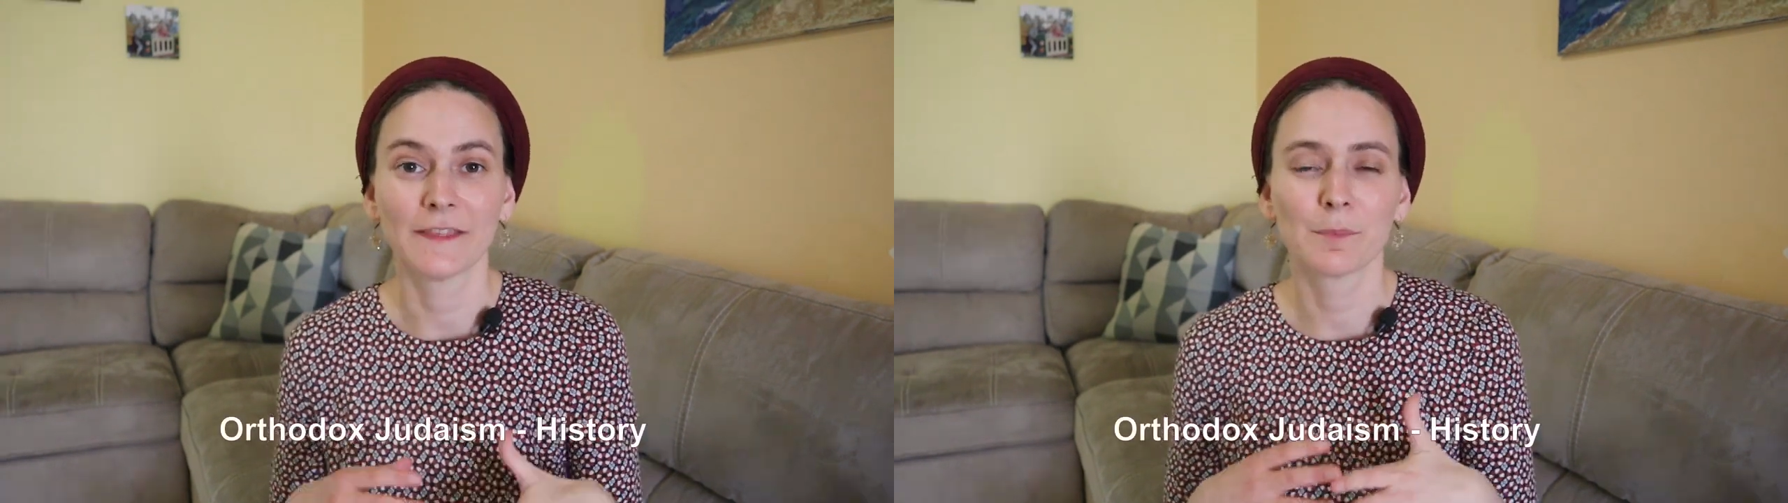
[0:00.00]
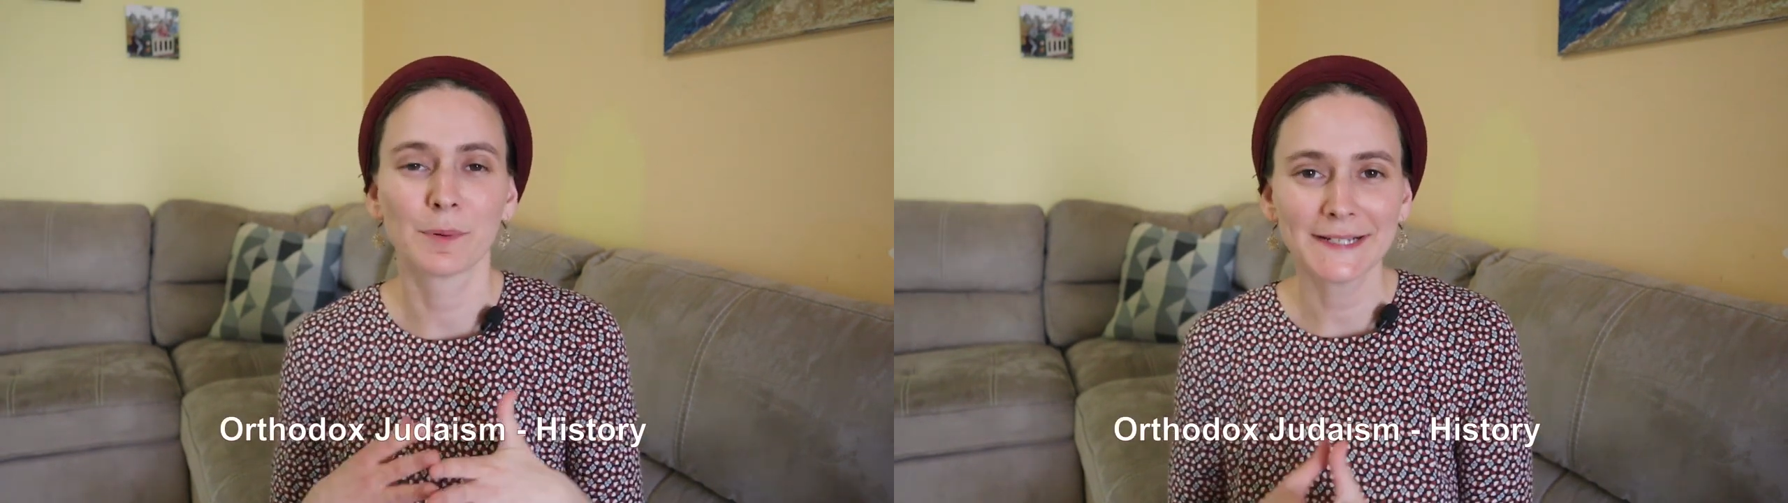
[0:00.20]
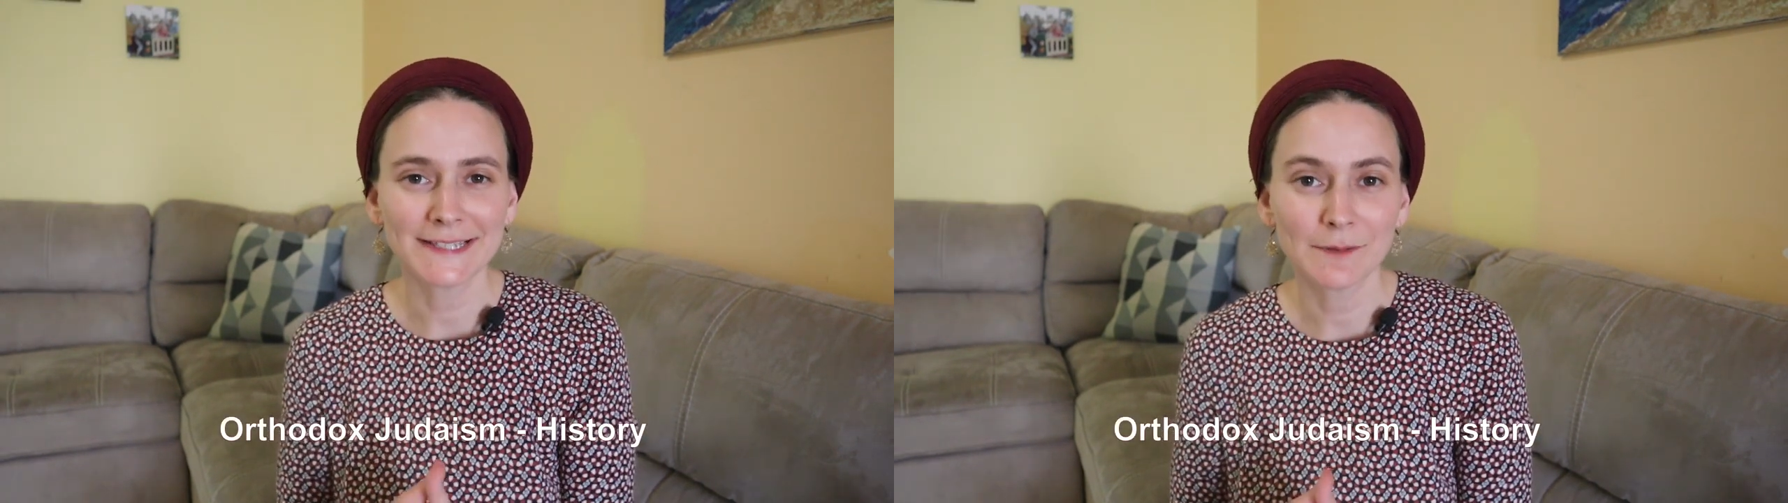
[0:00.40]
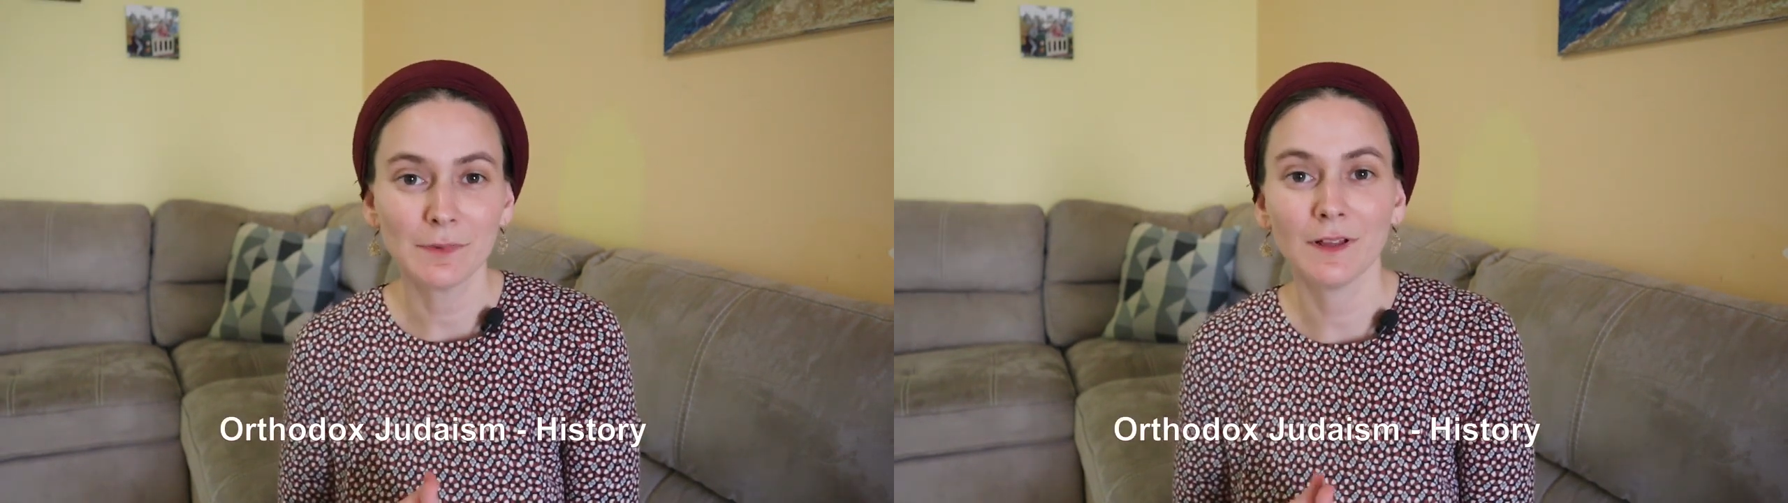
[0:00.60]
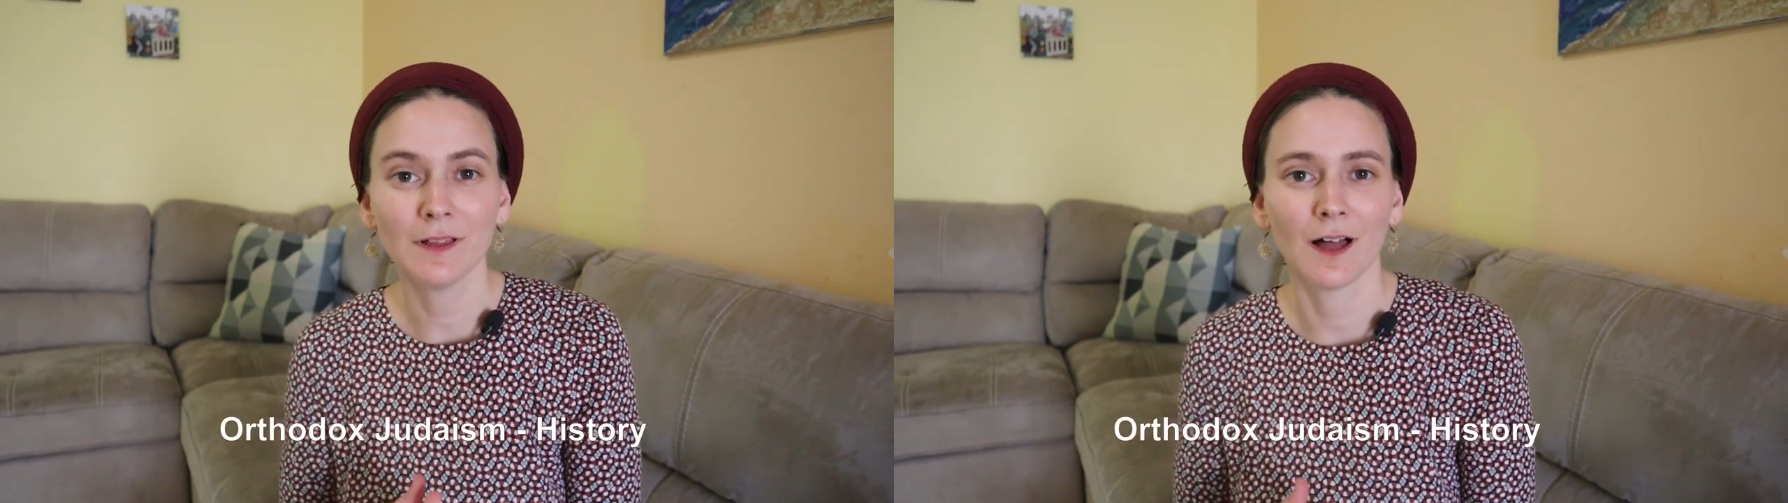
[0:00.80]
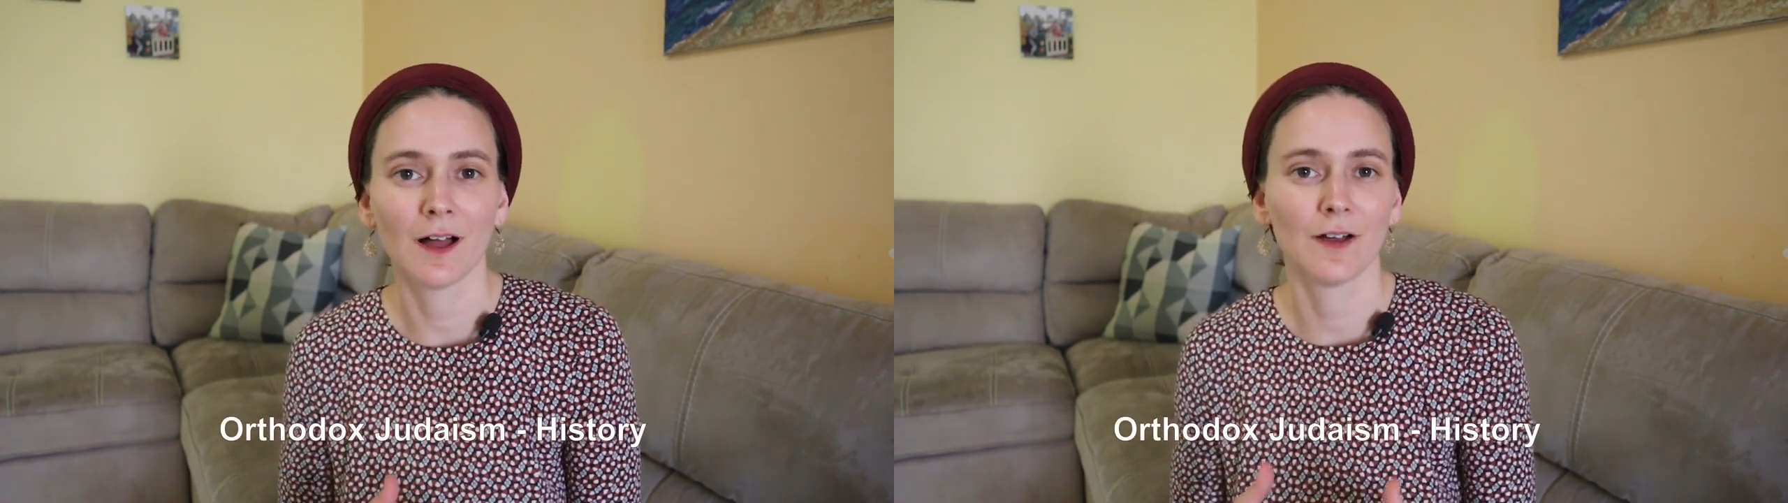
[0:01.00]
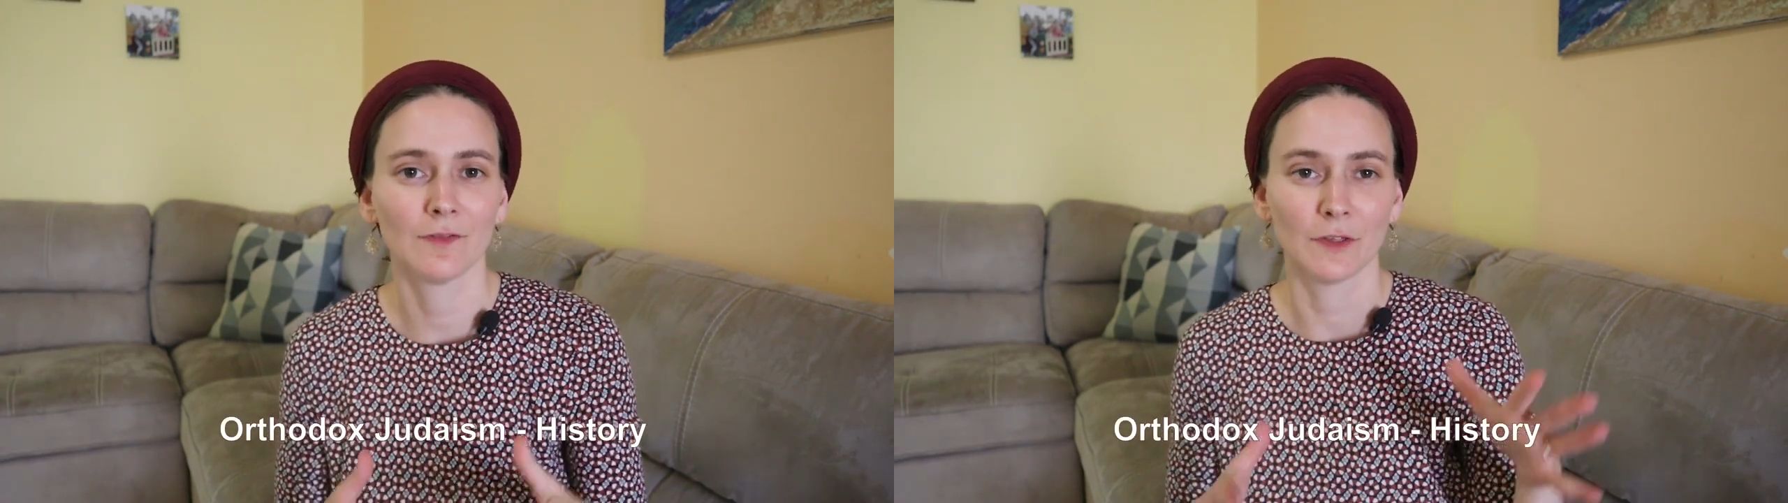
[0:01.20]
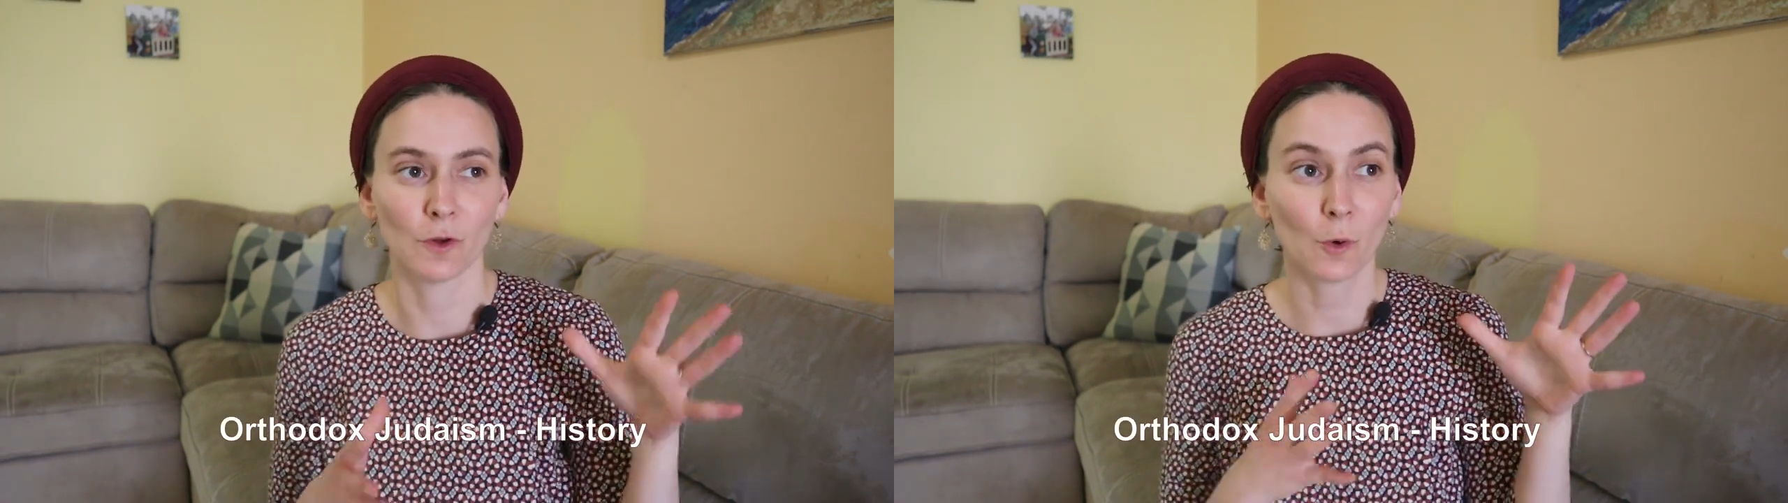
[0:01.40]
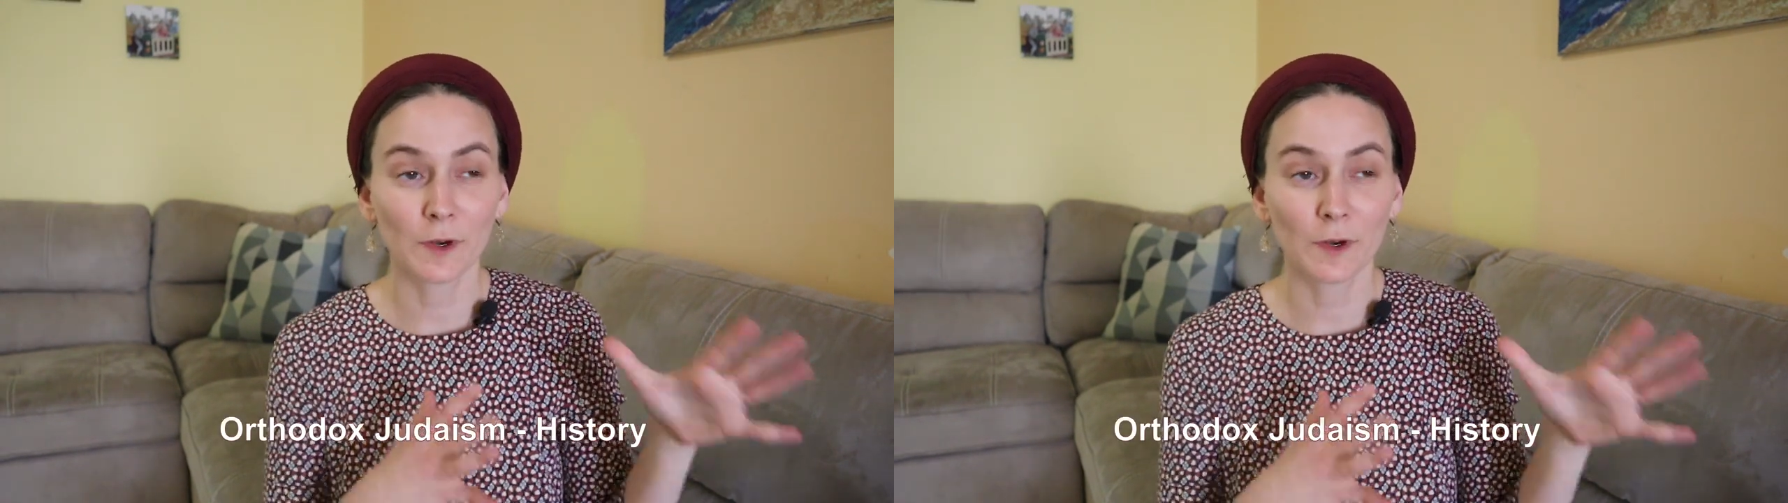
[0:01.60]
The principle of the